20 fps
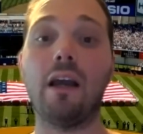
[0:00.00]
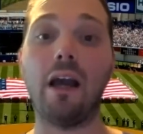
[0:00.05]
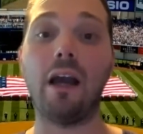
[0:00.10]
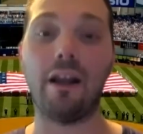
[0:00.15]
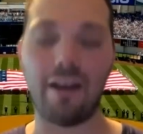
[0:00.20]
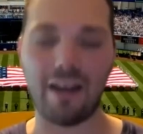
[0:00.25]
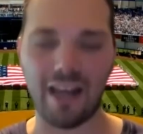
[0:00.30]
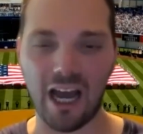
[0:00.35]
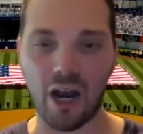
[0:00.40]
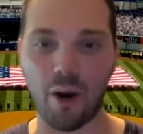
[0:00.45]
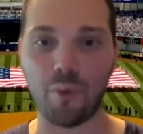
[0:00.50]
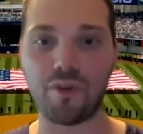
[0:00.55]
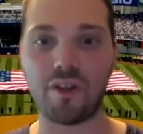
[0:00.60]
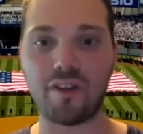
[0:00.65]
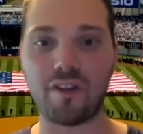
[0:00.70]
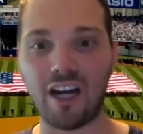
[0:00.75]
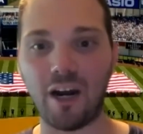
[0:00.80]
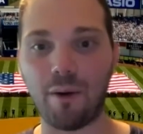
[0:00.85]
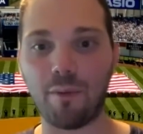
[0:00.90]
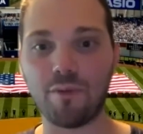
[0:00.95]
And now at
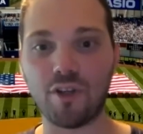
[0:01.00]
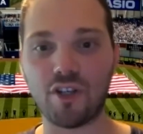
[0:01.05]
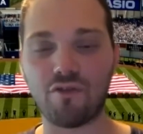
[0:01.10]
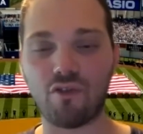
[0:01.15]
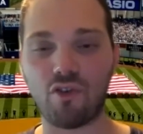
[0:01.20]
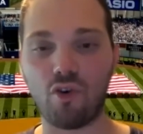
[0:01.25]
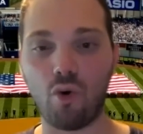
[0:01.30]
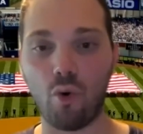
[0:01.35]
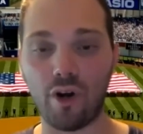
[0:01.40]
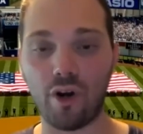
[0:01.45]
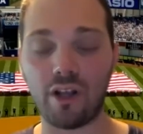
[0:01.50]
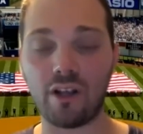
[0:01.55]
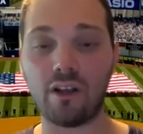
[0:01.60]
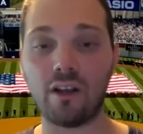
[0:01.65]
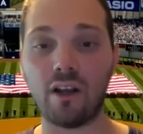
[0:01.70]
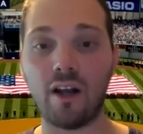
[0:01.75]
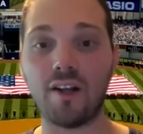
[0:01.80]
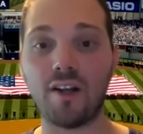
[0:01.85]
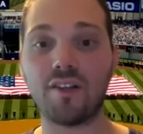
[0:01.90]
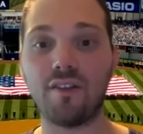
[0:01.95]
the time of this
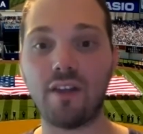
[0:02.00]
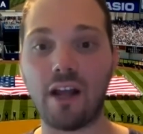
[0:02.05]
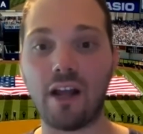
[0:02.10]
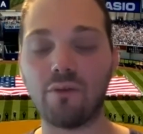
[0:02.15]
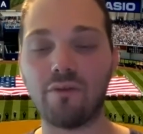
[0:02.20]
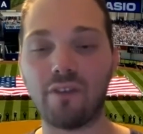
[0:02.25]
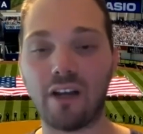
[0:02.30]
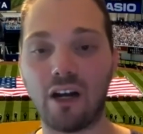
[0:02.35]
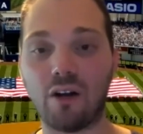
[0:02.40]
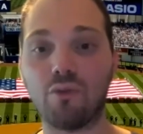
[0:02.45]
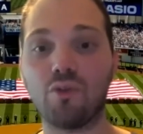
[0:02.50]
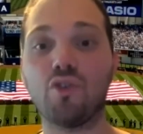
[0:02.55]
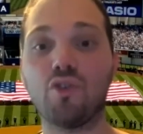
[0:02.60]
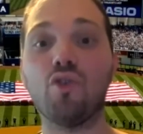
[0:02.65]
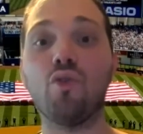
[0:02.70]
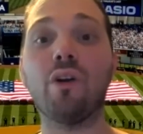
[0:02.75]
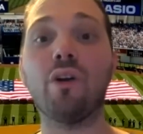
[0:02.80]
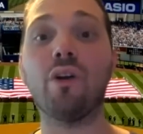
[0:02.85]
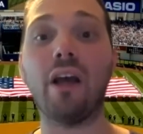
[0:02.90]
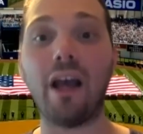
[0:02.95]
recording, it is now down
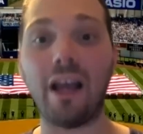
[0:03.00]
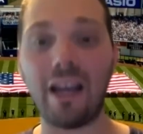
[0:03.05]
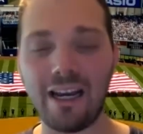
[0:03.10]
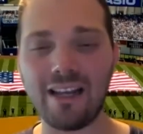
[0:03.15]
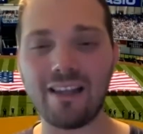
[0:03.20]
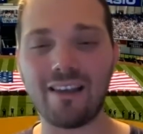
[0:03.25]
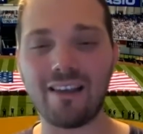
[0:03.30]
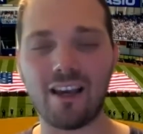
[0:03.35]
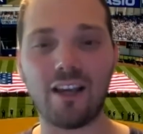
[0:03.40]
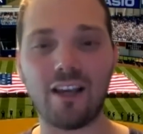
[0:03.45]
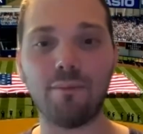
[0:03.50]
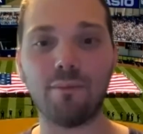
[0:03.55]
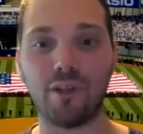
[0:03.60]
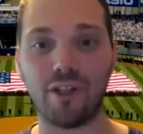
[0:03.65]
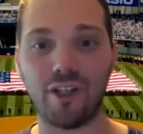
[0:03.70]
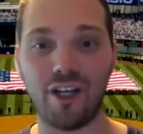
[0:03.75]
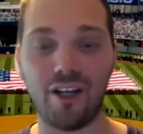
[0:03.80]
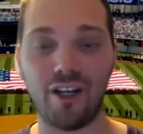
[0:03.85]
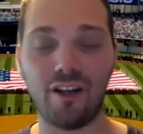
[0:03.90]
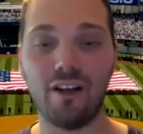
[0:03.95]
to an
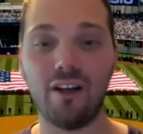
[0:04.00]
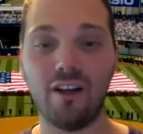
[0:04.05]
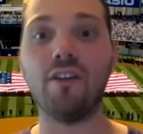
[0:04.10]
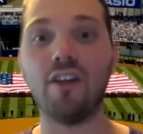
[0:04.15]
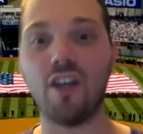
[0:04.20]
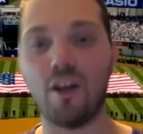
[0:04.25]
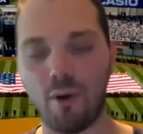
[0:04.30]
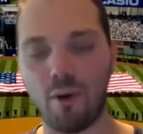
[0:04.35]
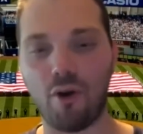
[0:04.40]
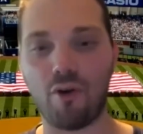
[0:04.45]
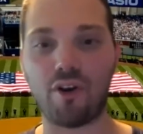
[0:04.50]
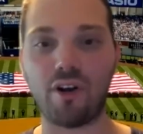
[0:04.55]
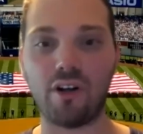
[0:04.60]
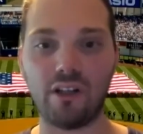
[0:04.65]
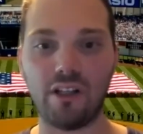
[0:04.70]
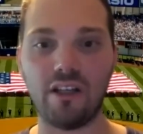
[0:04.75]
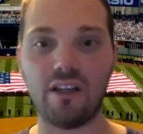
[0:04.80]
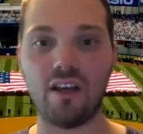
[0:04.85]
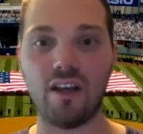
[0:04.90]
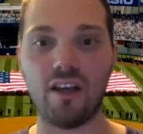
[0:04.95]
8-game lead in the
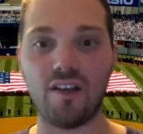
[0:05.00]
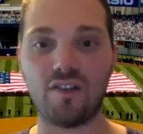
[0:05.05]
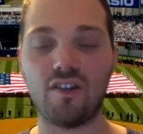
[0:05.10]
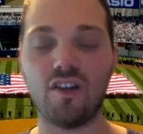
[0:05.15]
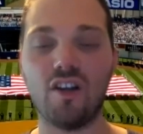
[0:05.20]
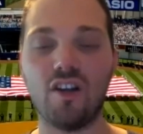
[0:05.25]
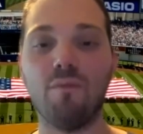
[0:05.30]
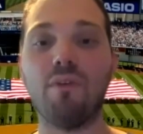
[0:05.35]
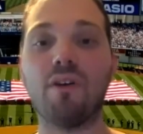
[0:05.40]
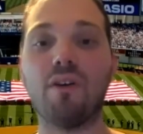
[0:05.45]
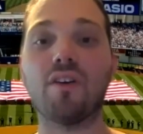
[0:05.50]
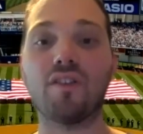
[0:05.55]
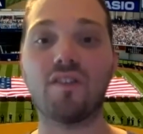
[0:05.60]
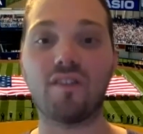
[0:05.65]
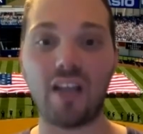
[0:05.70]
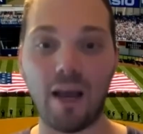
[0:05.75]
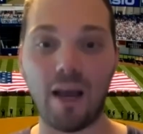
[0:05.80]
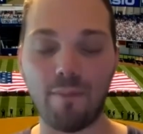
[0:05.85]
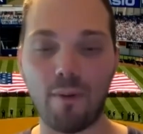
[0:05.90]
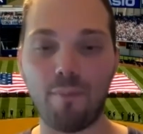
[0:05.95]
American League East because
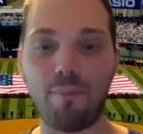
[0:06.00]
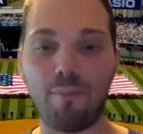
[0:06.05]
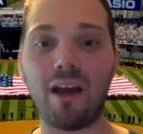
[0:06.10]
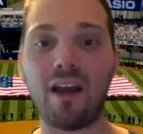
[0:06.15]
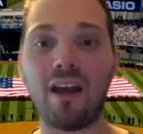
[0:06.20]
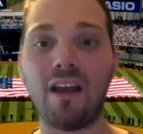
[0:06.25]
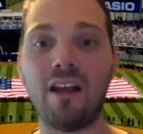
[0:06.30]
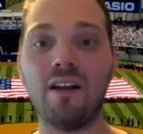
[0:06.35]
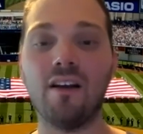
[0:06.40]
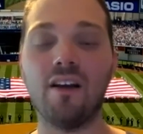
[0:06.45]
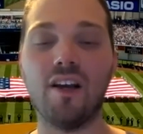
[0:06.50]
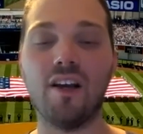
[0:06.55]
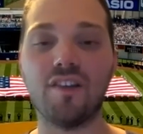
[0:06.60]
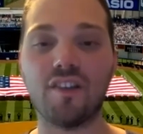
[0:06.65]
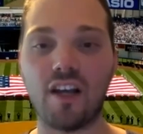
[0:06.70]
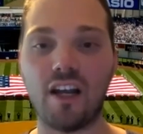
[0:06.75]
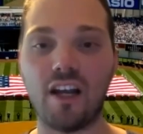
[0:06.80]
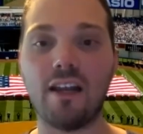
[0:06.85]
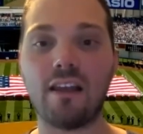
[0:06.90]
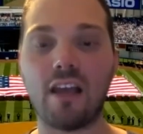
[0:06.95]
Tampa Bay
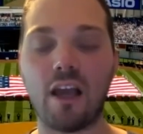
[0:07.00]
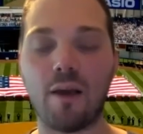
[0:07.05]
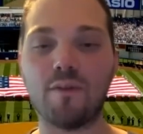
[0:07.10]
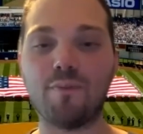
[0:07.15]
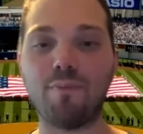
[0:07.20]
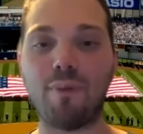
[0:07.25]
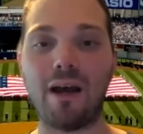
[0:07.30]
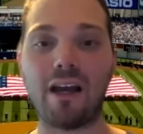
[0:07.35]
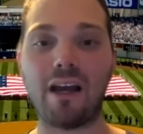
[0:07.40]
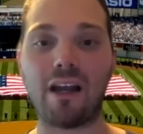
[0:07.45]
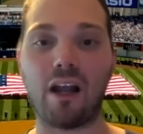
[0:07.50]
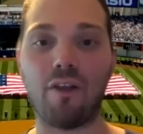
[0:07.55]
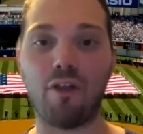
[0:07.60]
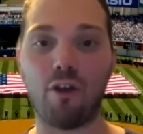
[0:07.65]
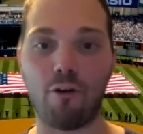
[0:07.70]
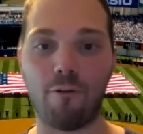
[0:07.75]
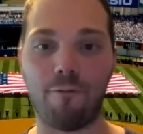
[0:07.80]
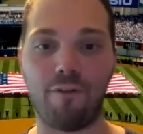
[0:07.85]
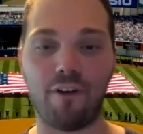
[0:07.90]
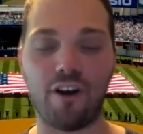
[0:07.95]
is 8 games back and
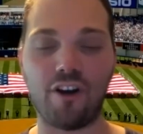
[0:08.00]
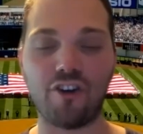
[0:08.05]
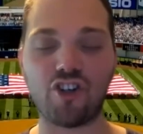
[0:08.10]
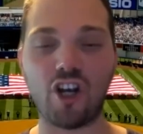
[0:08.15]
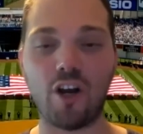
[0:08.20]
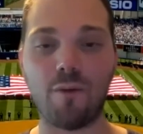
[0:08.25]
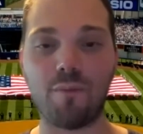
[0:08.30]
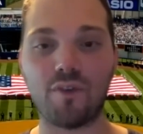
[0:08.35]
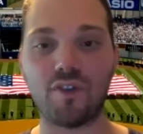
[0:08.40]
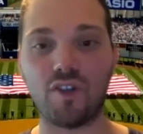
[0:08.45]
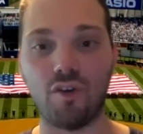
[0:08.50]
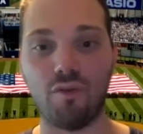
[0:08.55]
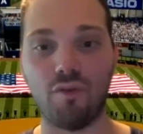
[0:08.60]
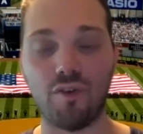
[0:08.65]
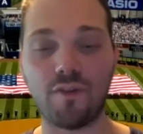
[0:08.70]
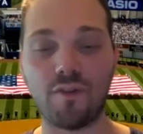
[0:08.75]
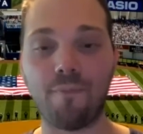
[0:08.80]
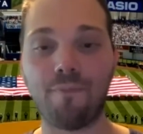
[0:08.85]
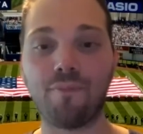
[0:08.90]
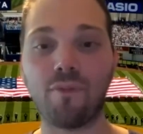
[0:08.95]
they're finishing up a
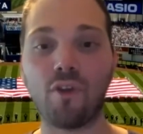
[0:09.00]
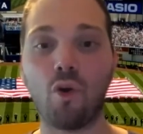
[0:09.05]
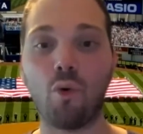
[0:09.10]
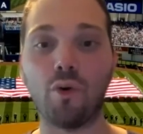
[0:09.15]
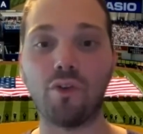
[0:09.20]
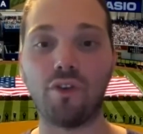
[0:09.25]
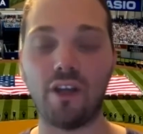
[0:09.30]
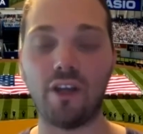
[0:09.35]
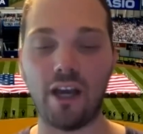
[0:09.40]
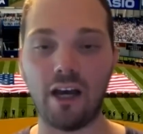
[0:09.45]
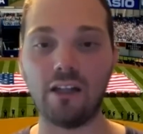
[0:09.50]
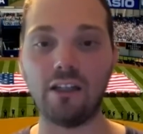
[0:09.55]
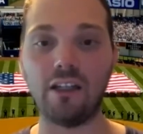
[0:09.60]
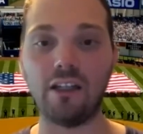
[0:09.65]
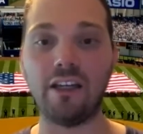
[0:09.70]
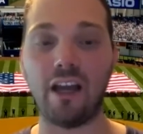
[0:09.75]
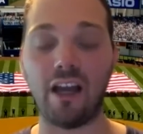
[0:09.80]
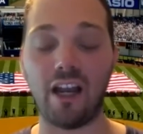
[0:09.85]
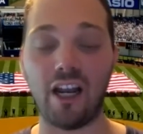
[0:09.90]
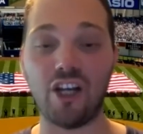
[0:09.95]
series with the
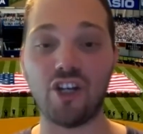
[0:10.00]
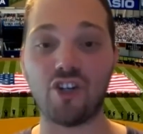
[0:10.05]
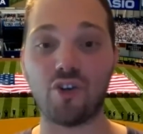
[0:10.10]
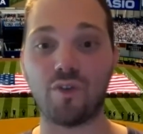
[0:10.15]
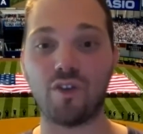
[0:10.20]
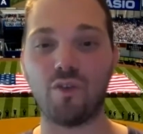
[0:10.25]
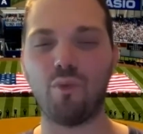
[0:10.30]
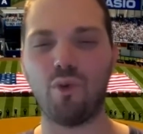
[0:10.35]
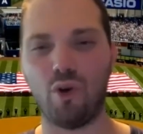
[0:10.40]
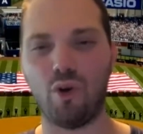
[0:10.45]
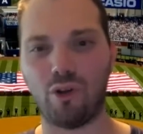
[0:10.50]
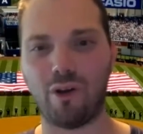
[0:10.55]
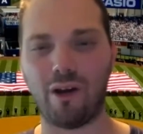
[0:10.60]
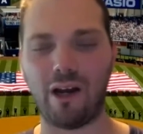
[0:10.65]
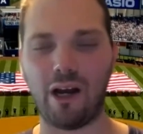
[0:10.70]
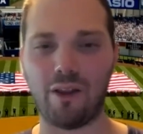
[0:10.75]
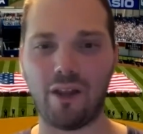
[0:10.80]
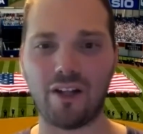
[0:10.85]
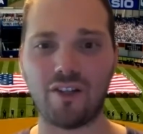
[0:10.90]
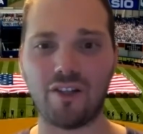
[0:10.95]
LA Angels. And we all know
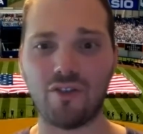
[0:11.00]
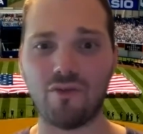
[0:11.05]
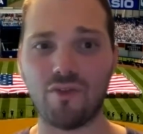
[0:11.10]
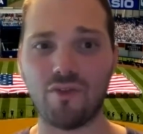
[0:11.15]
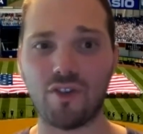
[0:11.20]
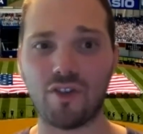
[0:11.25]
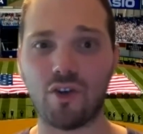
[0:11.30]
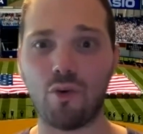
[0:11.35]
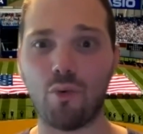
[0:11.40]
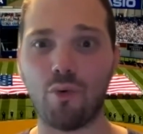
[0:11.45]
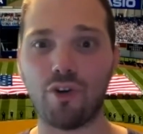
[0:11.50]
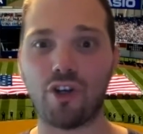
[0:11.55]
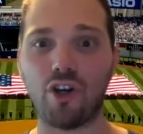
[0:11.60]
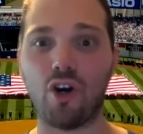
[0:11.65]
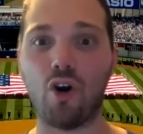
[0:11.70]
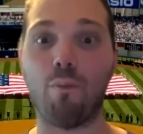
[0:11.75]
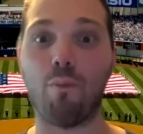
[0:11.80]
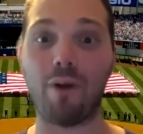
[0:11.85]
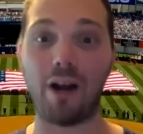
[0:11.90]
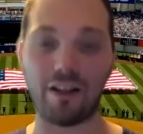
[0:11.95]
how that series is going to
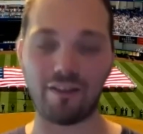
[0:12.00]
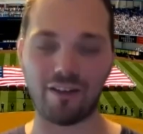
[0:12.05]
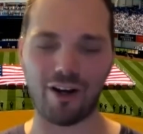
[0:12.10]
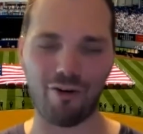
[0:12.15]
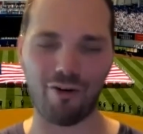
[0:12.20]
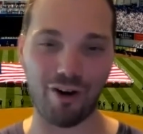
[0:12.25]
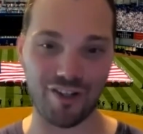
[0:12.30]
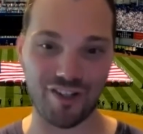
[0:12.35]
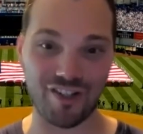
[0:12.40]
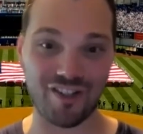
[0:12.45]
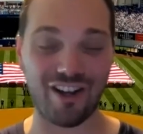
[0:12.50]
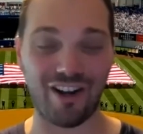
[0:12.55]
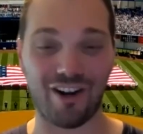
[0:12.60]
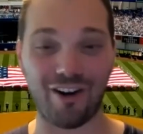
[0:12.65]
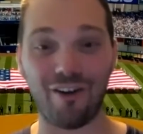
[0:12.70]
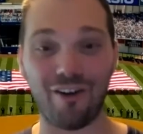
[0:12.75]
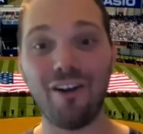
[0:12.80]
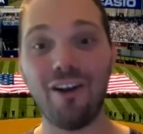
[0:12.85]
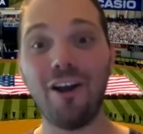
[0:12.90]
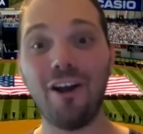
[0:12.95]
go, but I digress
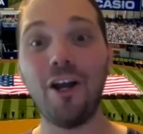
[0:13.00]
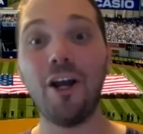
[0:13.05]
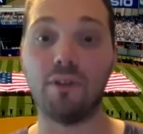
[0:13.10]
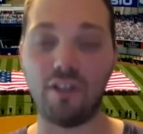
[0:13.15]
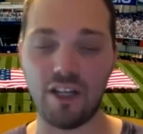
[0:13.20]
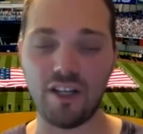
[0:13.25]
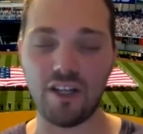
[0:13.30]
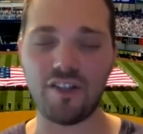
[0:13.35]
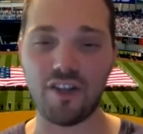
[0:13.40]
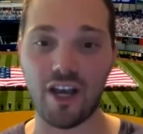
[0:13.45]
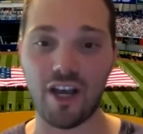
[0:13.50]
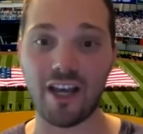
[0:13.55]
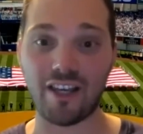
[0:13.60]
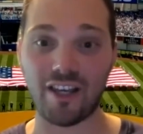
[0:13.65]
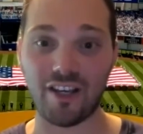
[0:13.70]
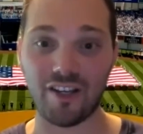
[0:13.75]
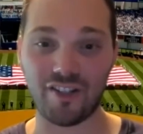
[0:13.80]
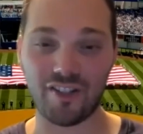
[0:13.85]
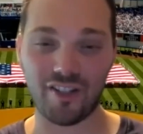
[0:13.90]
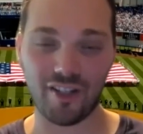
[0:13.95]
there. But these
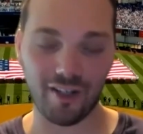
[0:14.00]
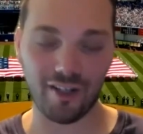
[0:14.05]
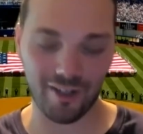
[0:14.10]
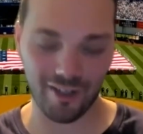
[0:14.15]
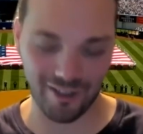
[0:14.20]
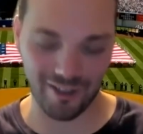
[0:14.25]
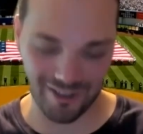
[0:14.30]
Yankees,